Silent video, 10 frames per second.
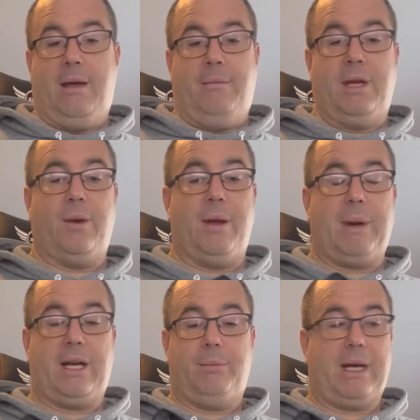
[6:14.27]
Anyway,
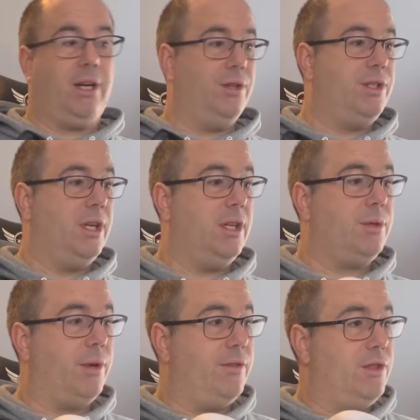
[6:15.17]
back on to
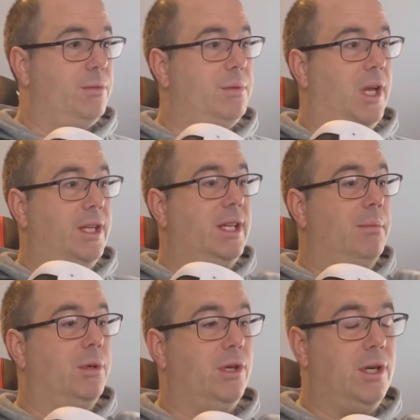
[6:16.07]
what I've just, like I say,
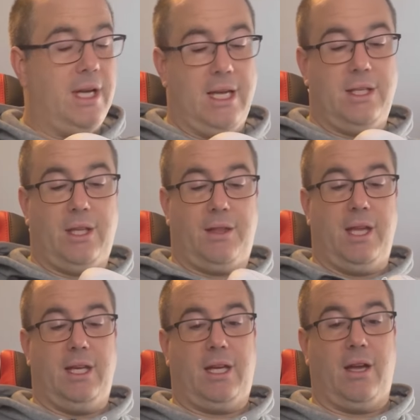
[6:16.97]
bought, is I
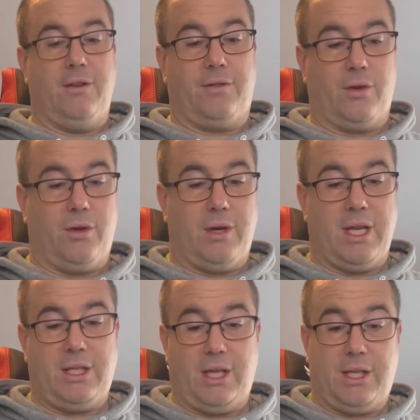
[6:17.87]
think overall
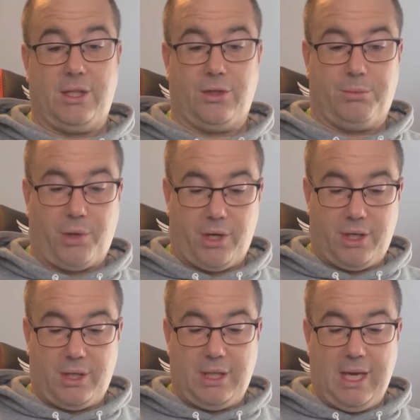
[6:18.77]
it is a good
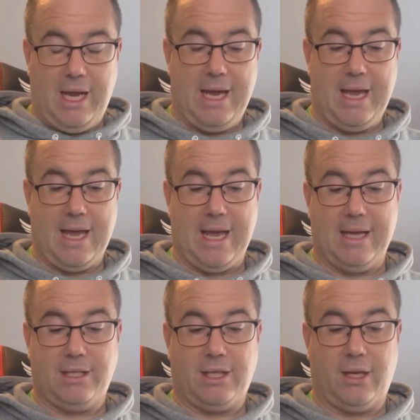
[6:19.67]
product.
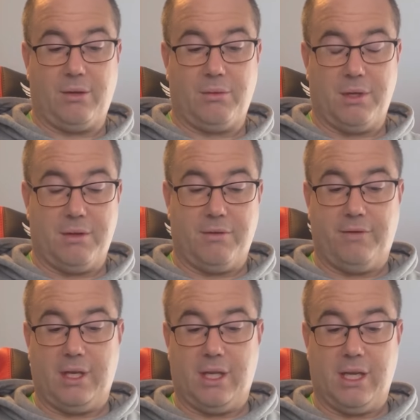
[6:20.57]
And so
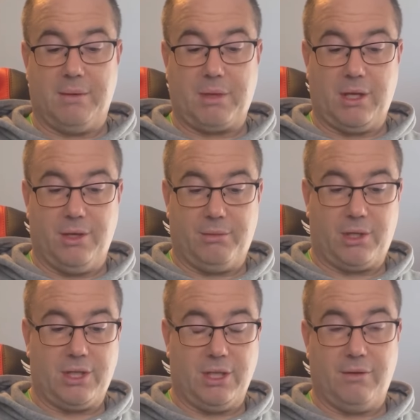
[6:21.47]
the
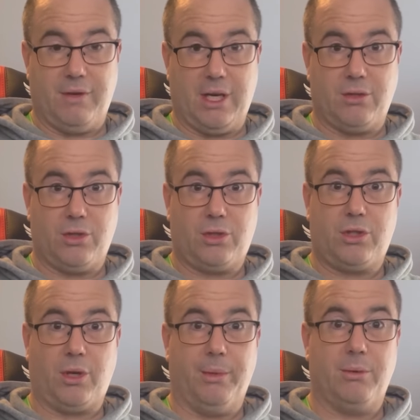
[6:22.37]
unboxing video is just
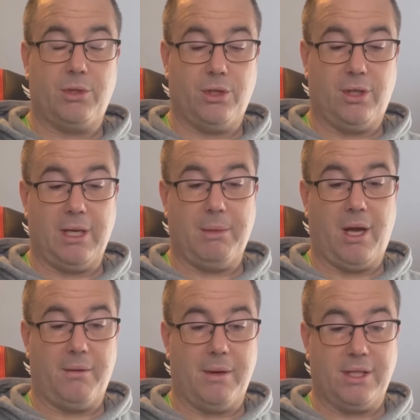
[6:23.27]
coming up shortly, but
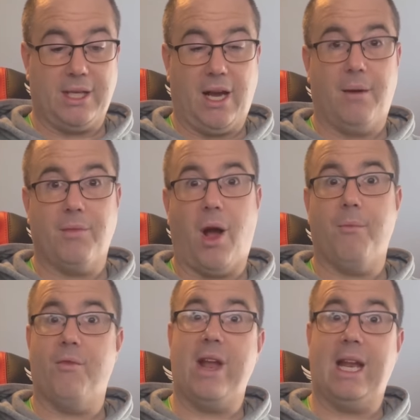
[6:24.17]
I'm gonna say
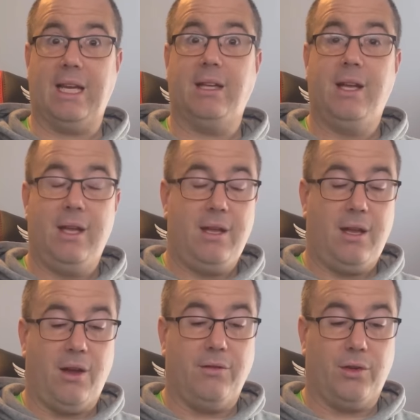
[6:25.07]
I'm really
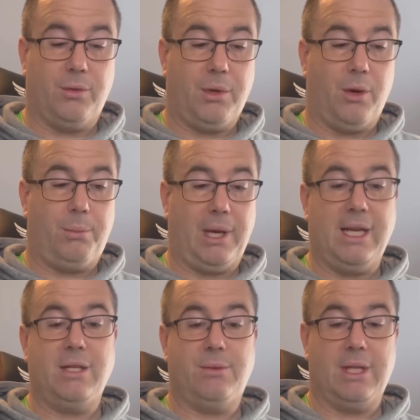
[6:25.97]
overall
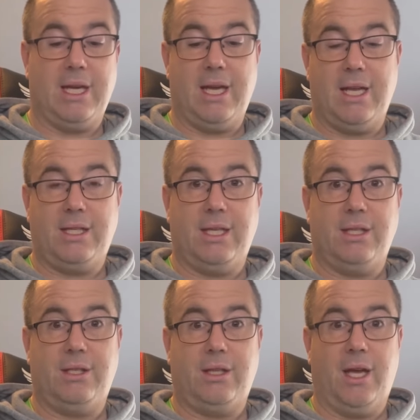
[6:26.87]
pleased with it. It
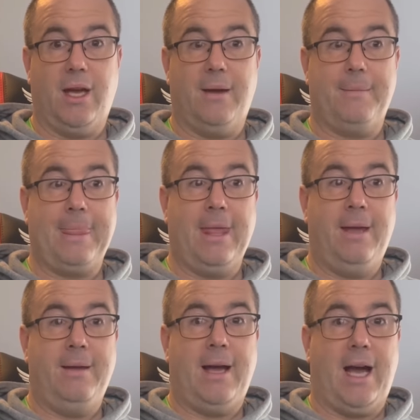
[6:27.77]
is
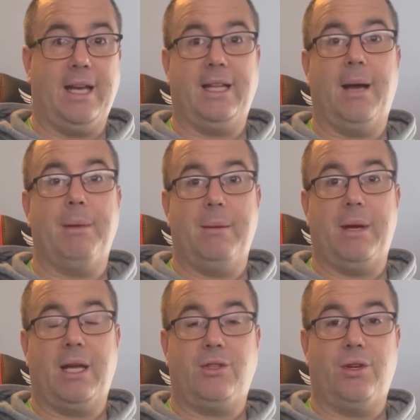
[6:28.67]
adding that bit
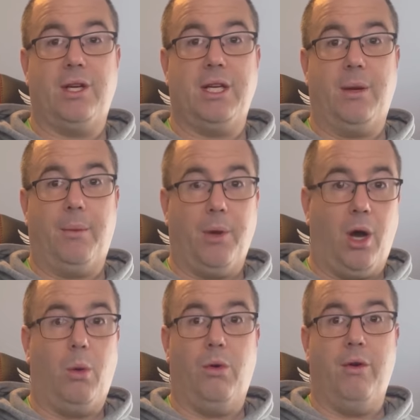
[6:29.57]
extra, you know, I'm
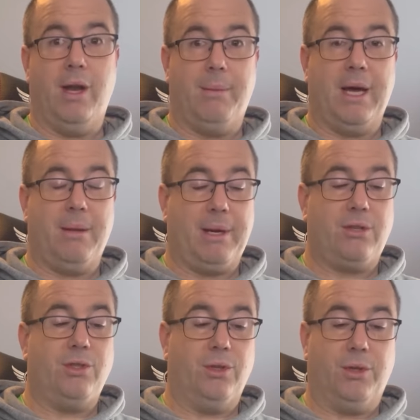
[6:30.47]
not worrying about the
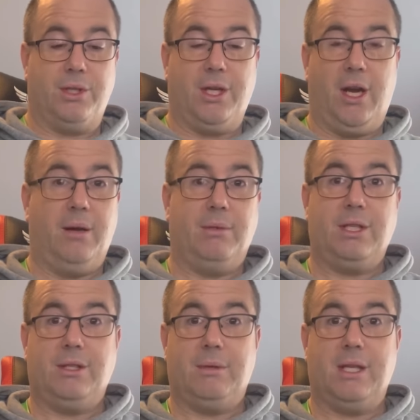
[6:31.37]
battery all the time, which
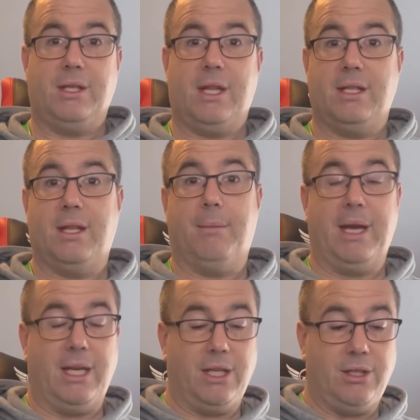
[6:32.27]
is the
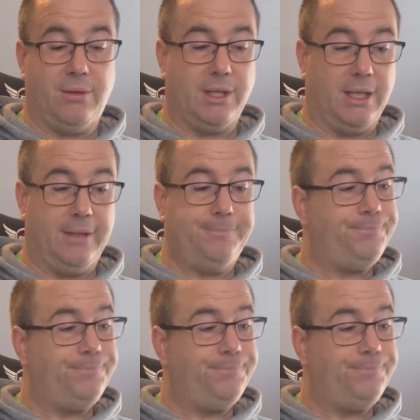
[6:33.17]
main issue, isn't it?